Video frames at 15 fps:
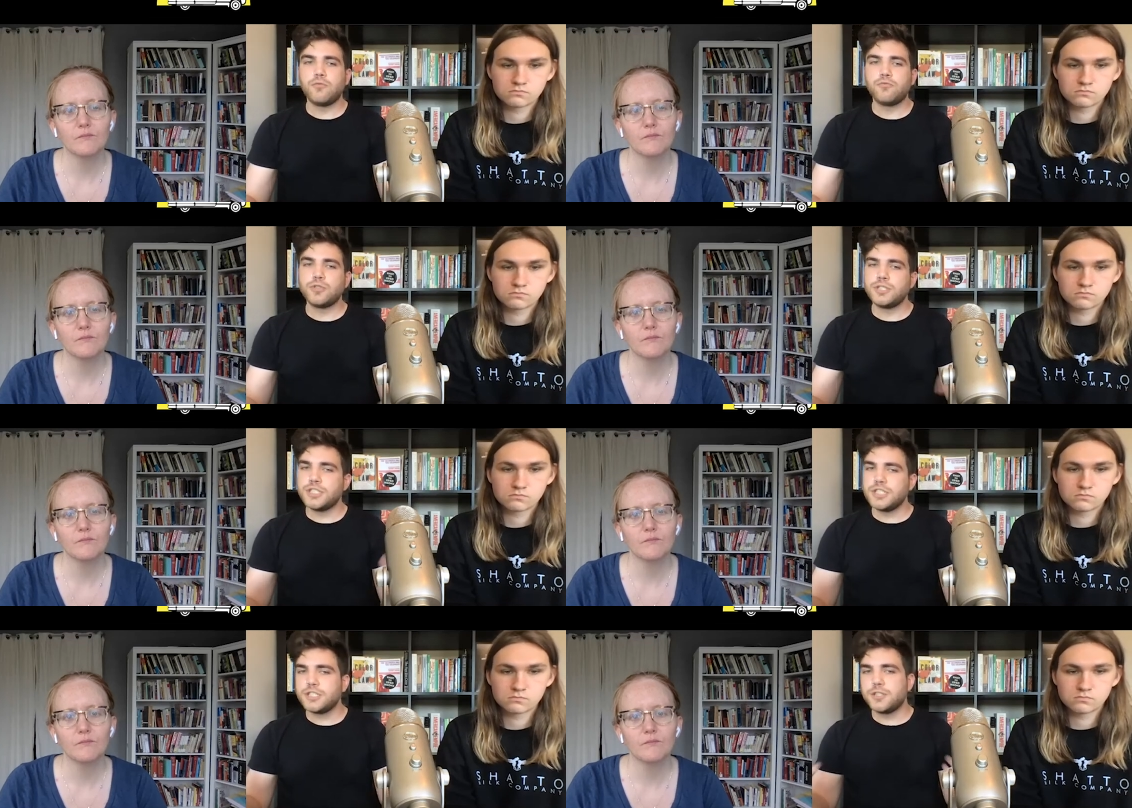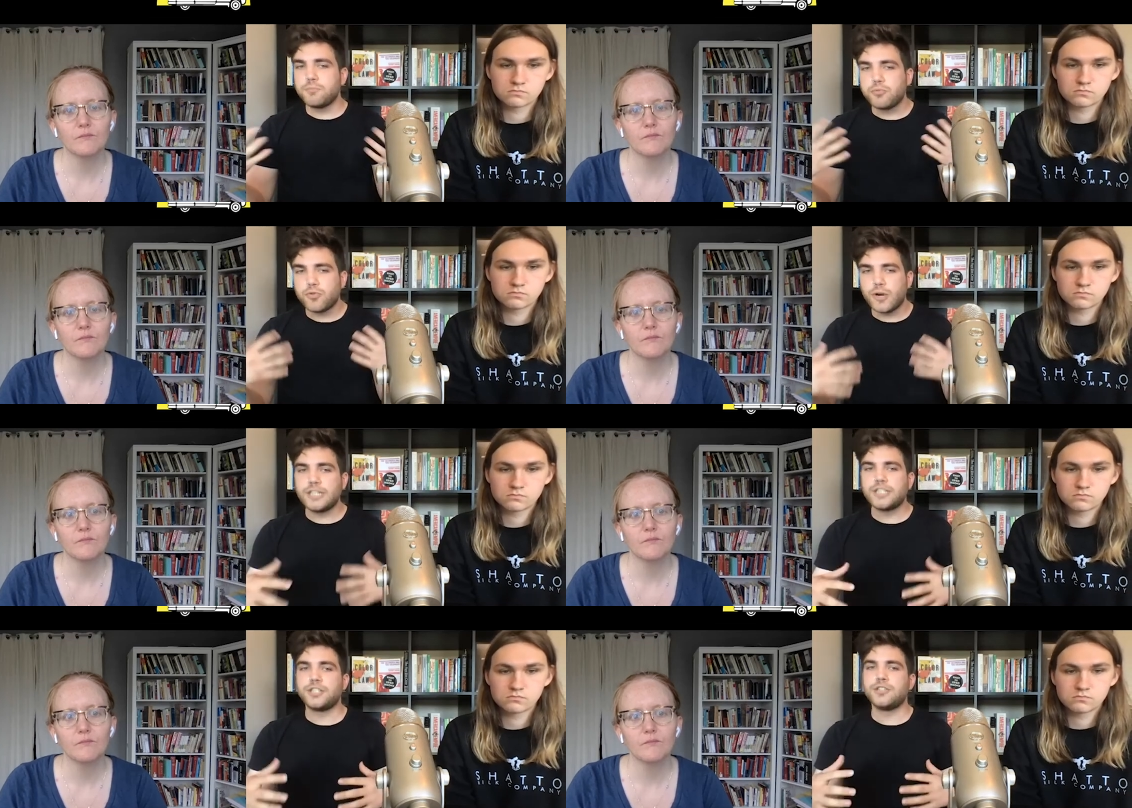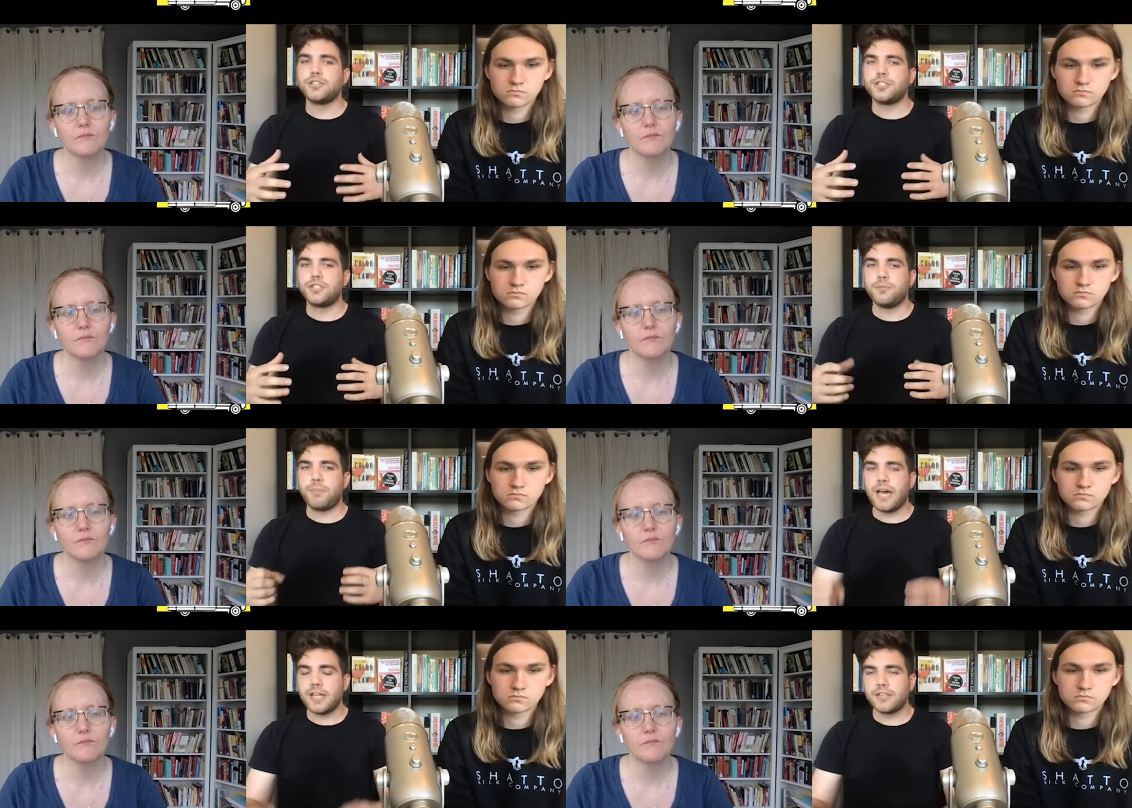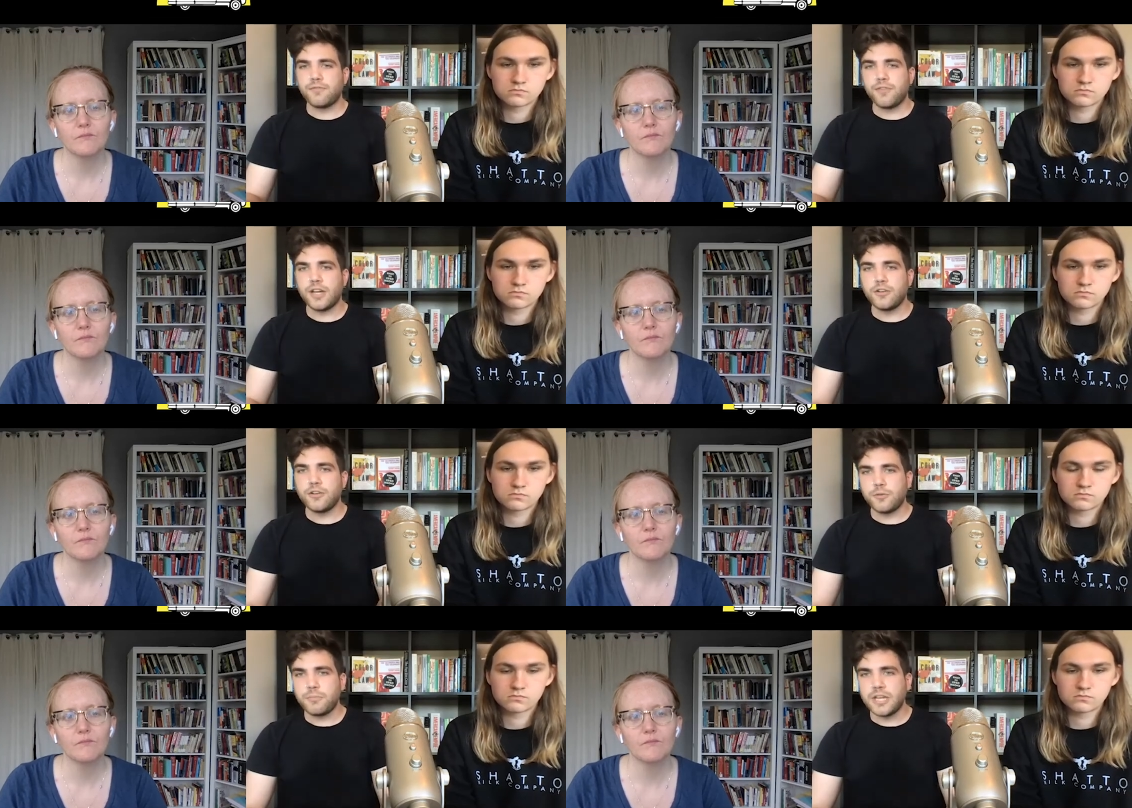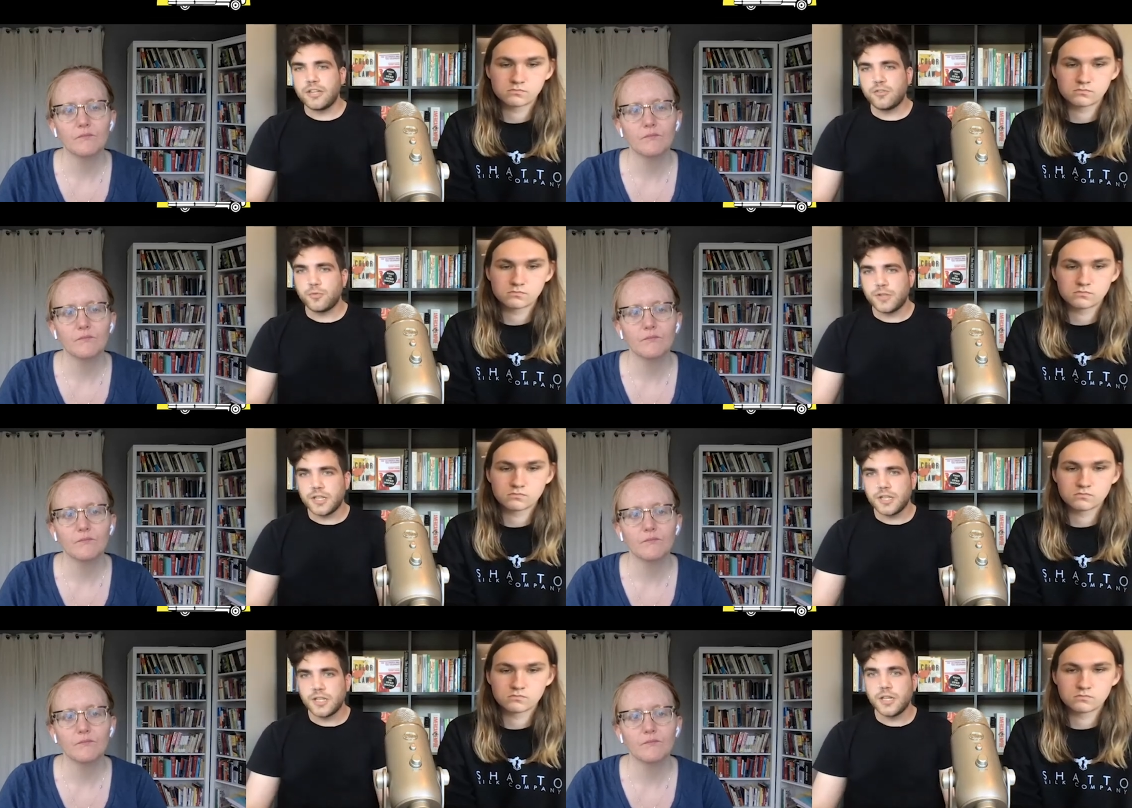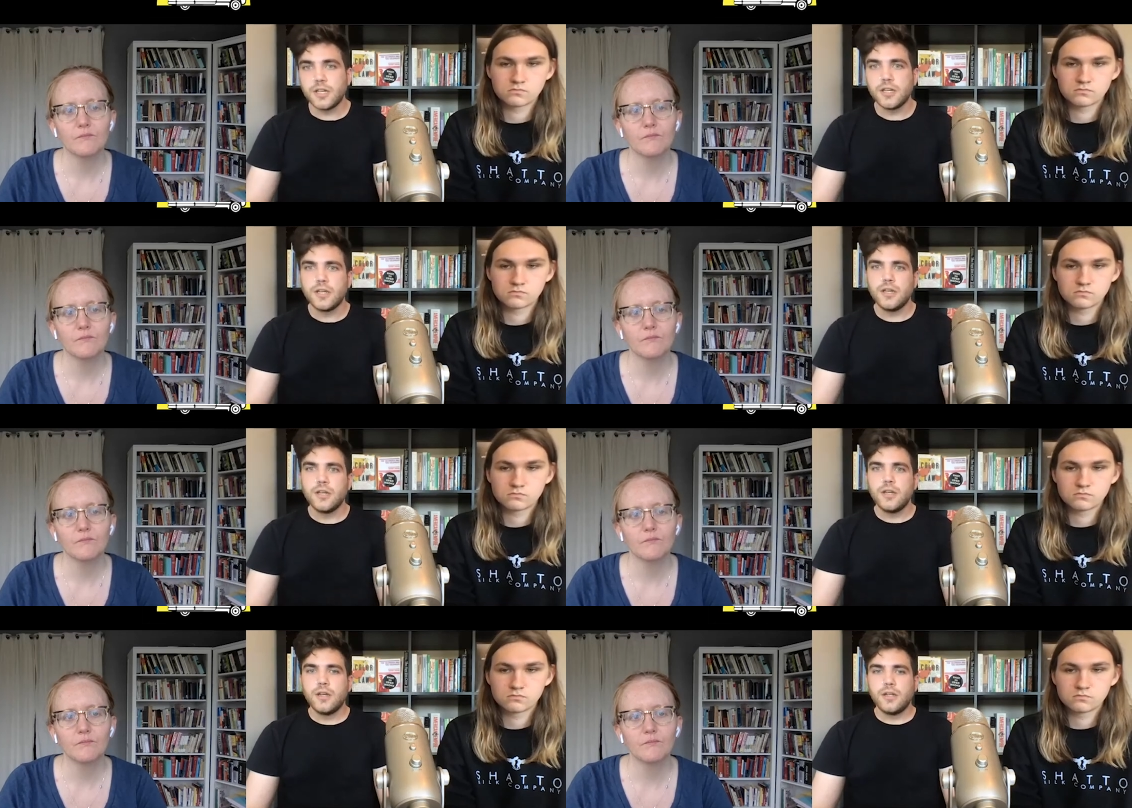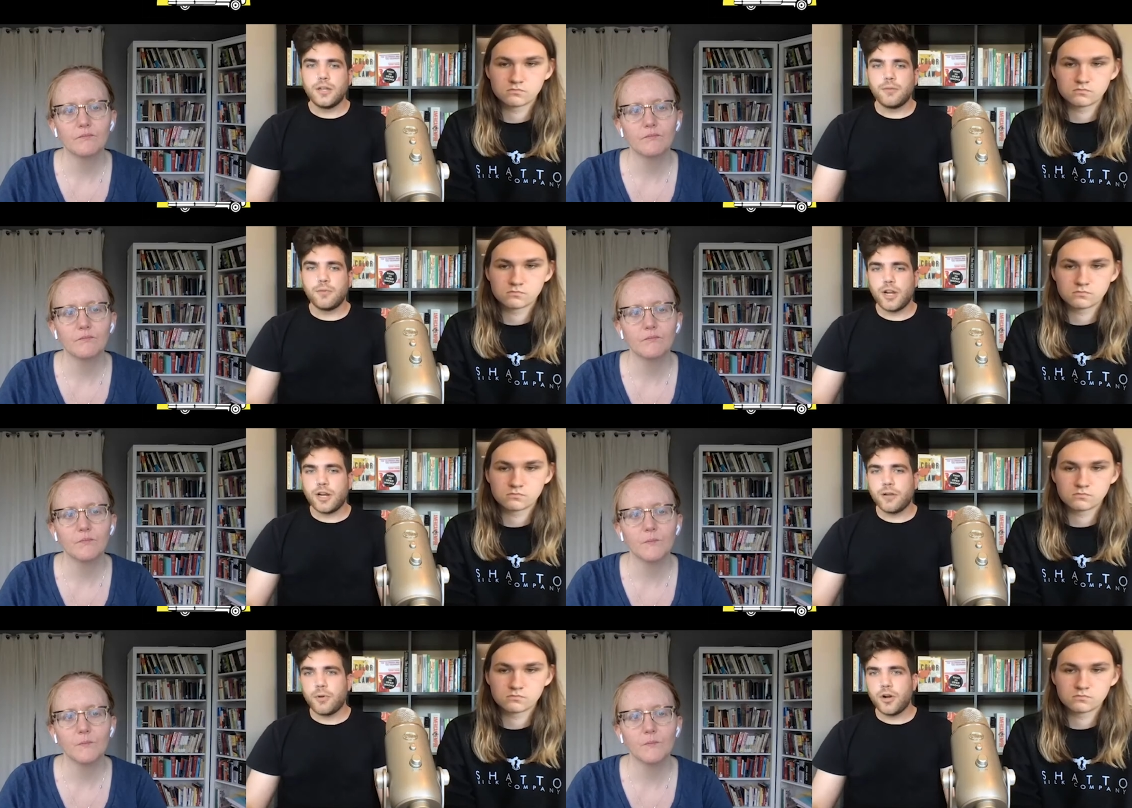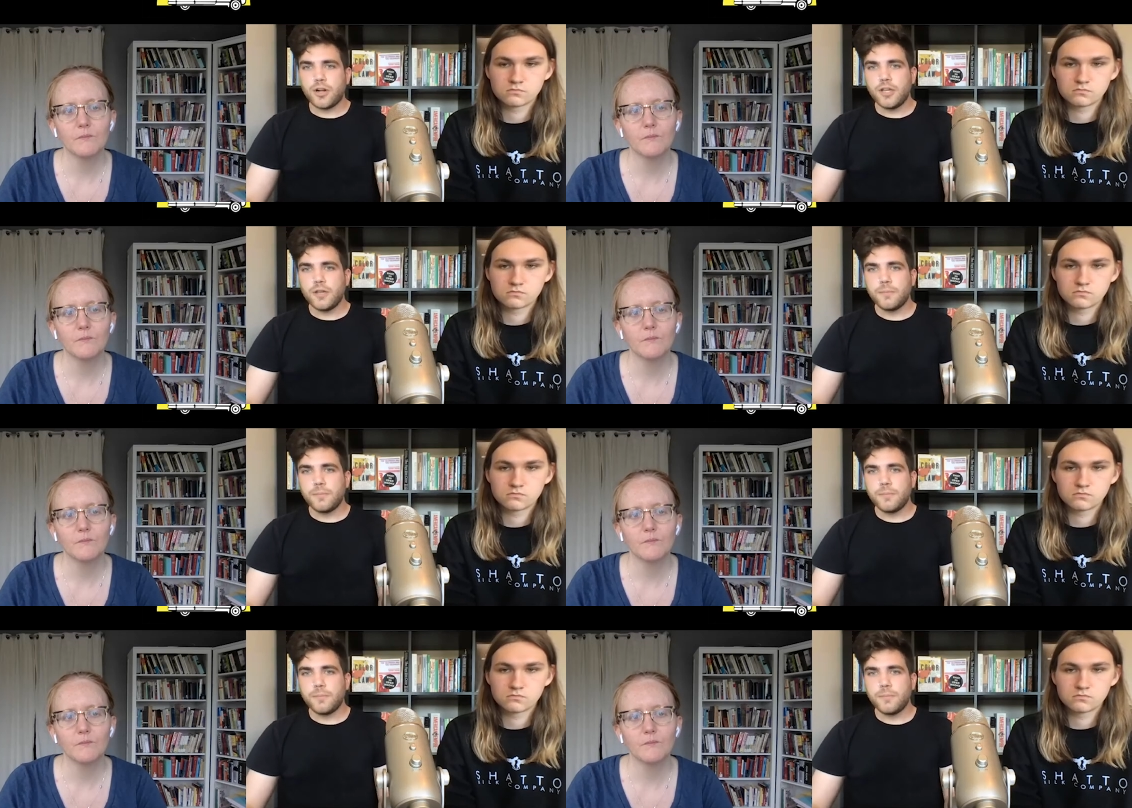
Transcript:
Speaker 1: resist the pressures to pacify your demands within the Democratic Party?